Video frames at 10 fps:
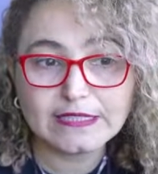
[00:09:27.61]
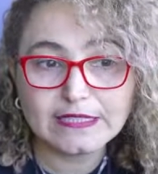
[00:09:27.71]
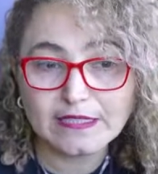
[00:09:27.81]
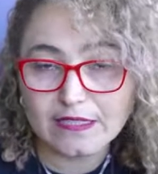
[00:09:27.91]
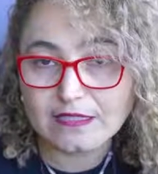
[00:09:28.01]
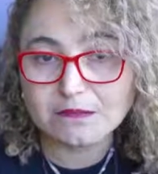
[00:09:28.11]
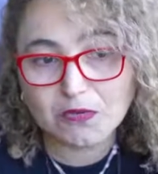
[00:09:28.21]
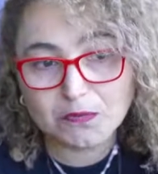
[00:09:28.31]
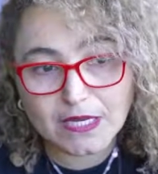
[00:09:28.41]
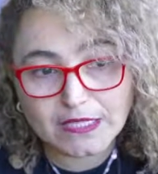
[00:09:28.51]
details,
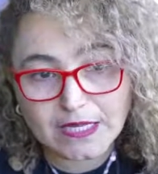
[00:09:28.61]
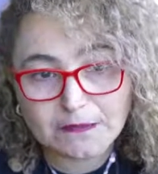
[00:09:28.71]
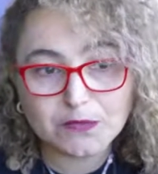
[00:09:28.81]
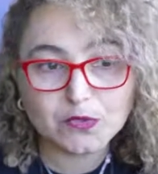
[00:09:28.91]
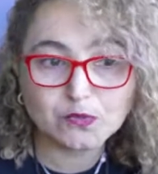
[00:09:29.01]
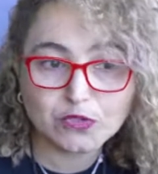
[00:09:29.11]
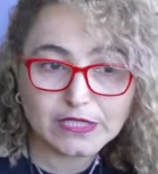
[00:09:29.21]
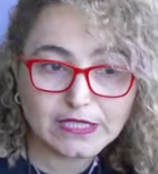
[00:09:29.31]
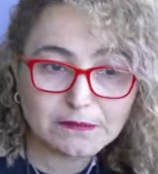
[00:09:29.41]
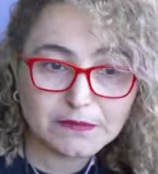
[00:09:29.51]
mobile number,
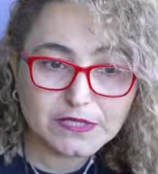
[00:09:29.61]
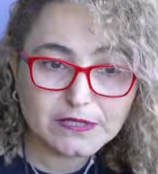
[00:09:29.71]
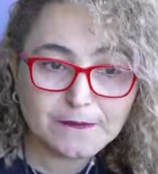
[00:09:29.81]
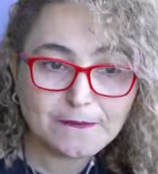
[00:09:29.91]
work number.